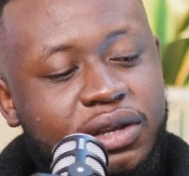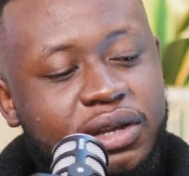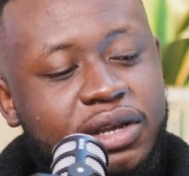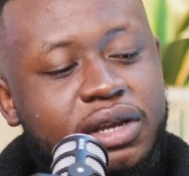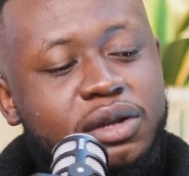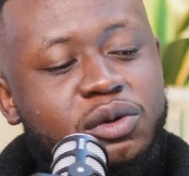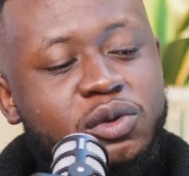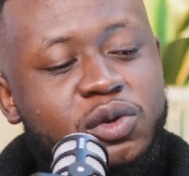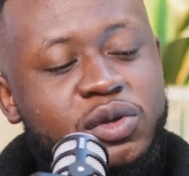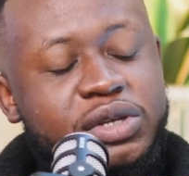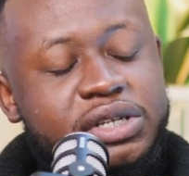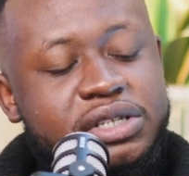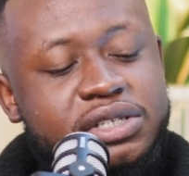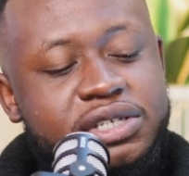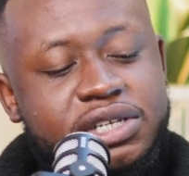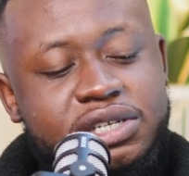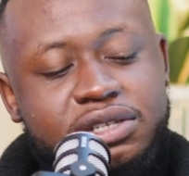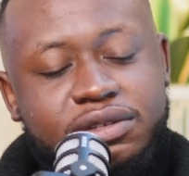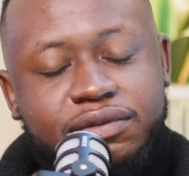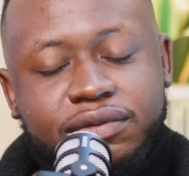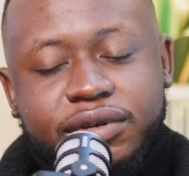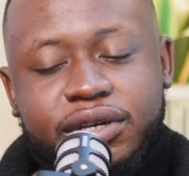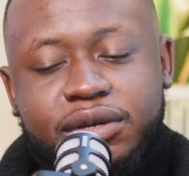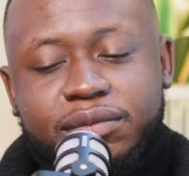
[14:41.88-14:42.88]
I know you can
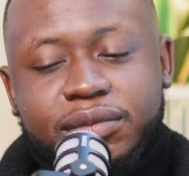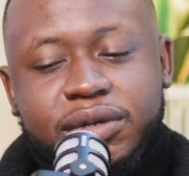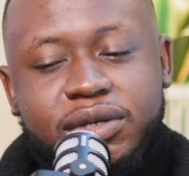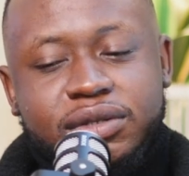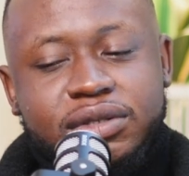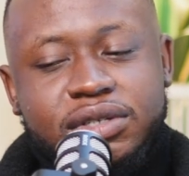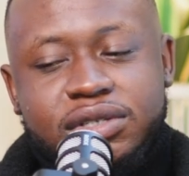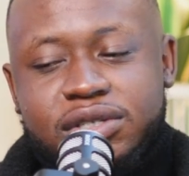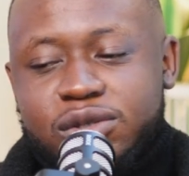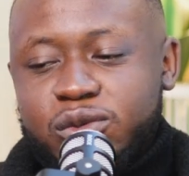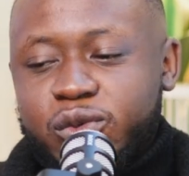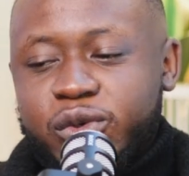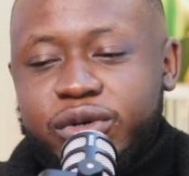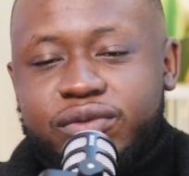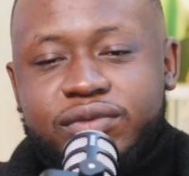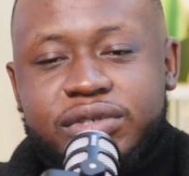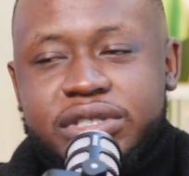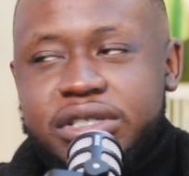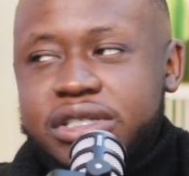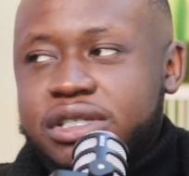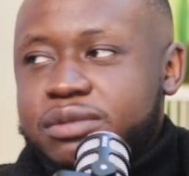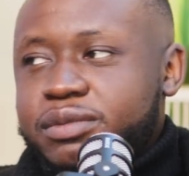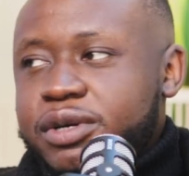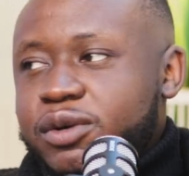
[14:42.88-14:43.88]
testify about this, and whoever
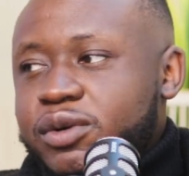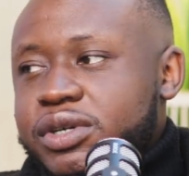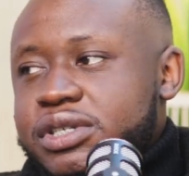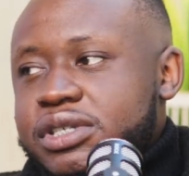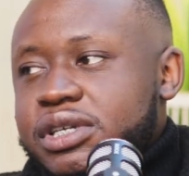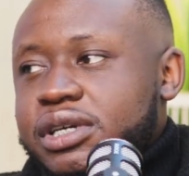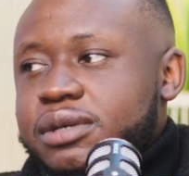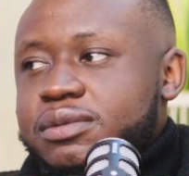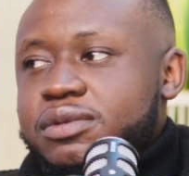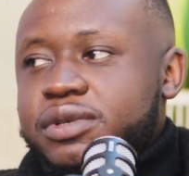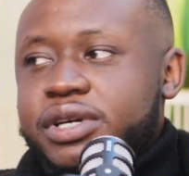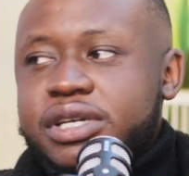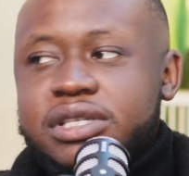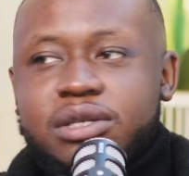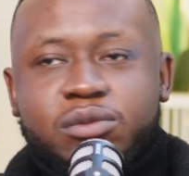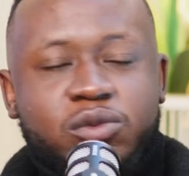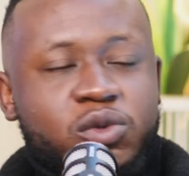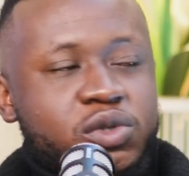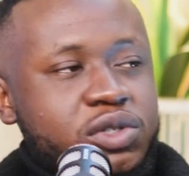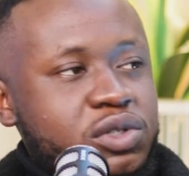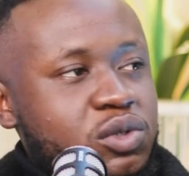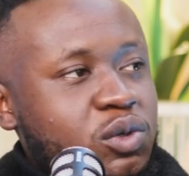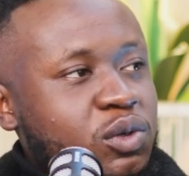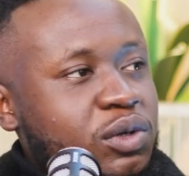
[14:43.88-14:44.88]
sees my WhatsApps, right? So I'm
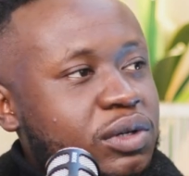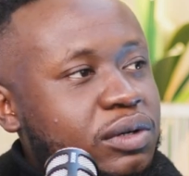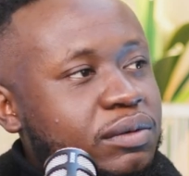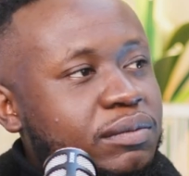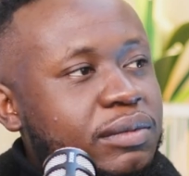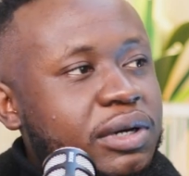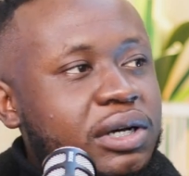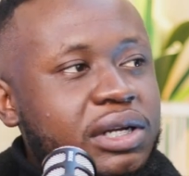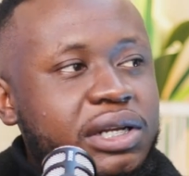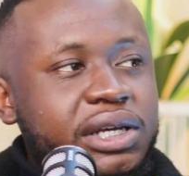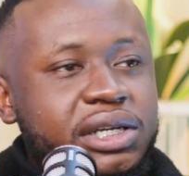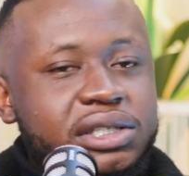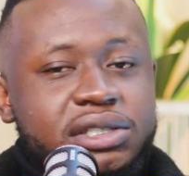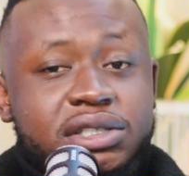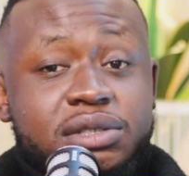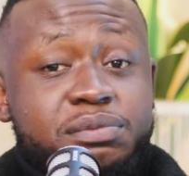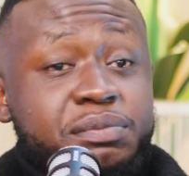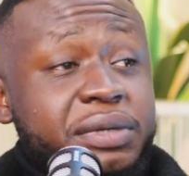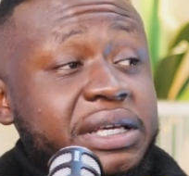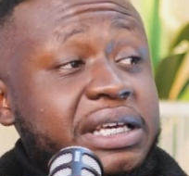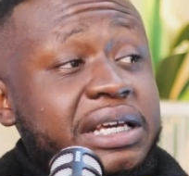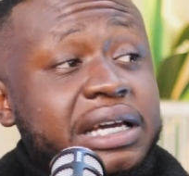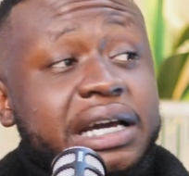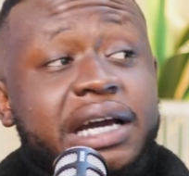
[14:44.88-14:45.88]
always talking about, like, just
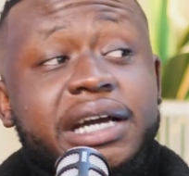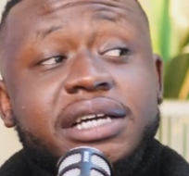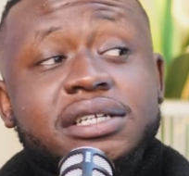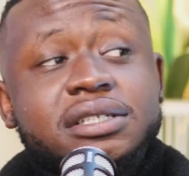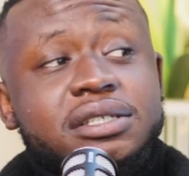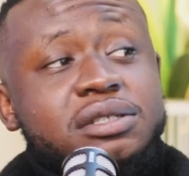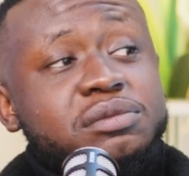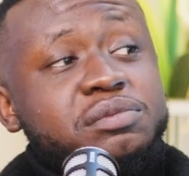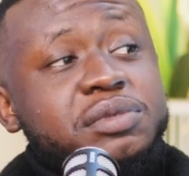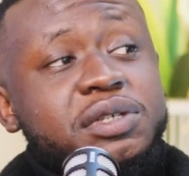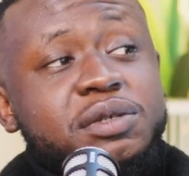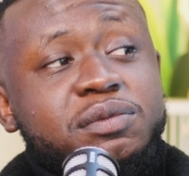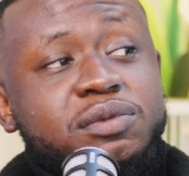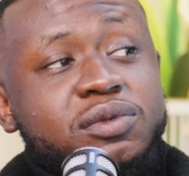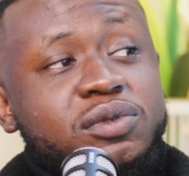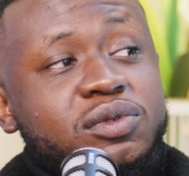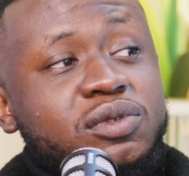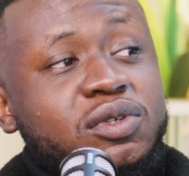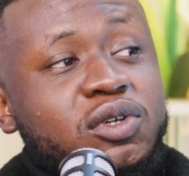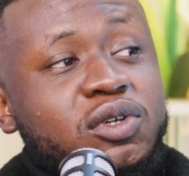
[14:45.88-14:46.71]
be kind to people.